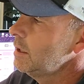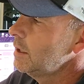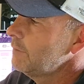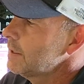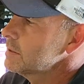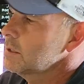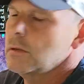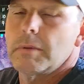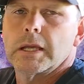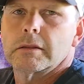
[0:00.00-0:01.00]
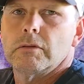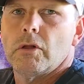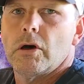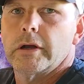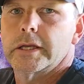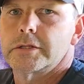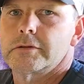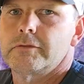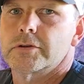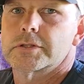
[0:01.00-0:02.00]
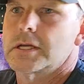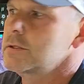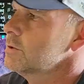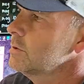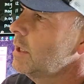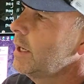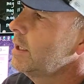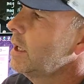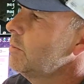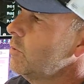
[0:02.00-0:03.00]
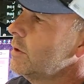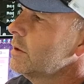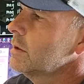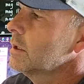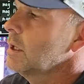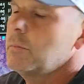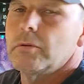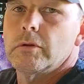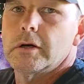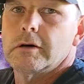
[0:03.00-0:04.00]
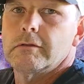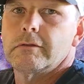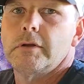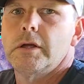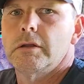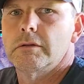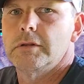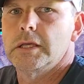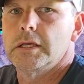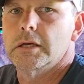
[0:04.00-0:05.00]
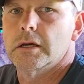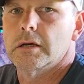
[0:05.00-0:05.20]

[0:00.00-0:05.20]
and that's going to make the long edge of your sensor line up with a couple of the